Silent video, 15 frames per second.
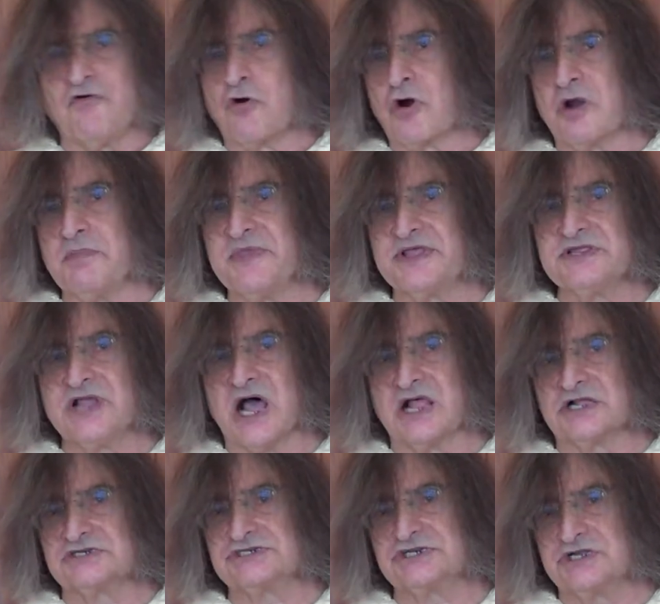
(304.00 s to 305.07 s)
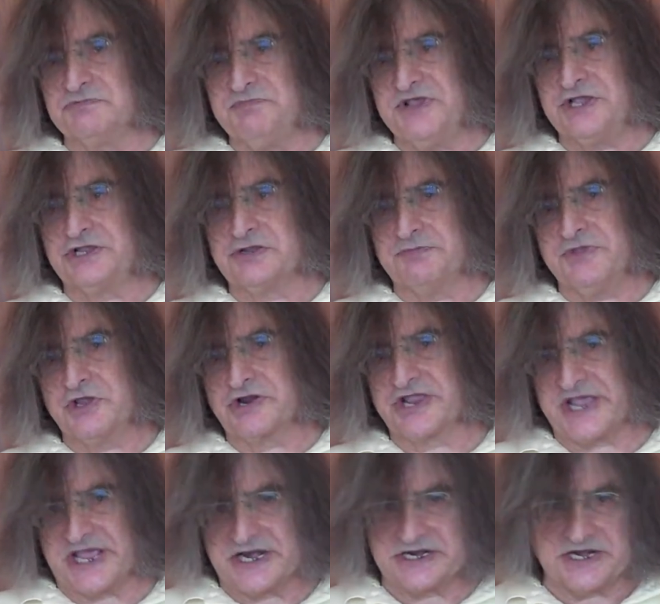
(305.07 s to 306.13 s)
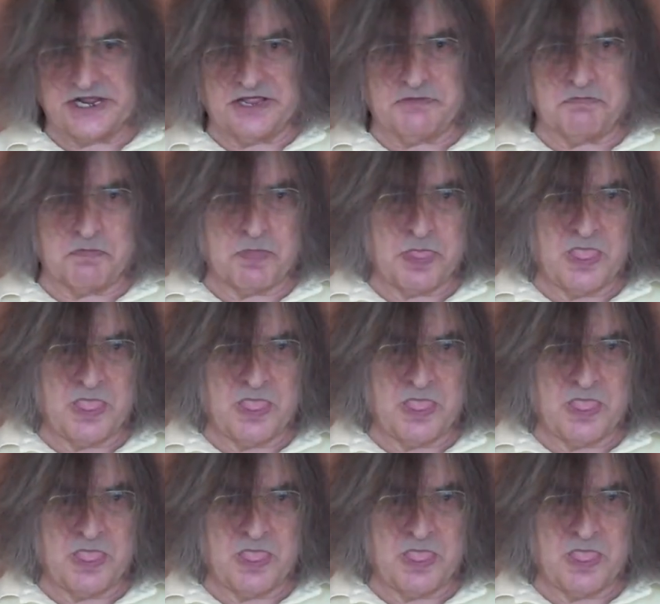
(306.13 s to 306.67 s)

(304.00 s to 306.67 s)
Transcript: form that knowledge could be communicated in.